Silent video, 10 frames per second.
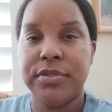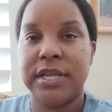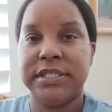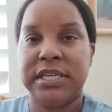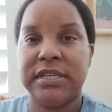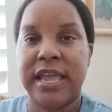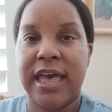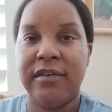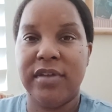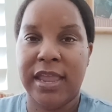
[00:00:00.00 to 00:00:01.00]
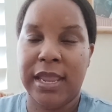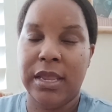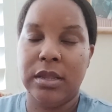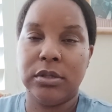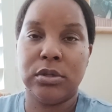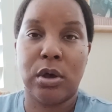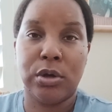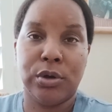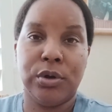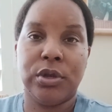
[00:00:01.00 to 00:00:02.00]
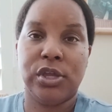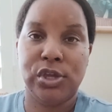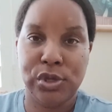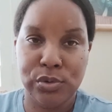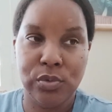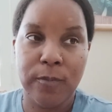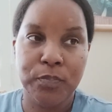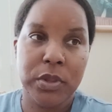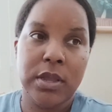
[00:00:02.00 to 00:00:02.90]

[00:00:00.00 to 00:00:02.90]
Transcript: that tend to have a longer queue.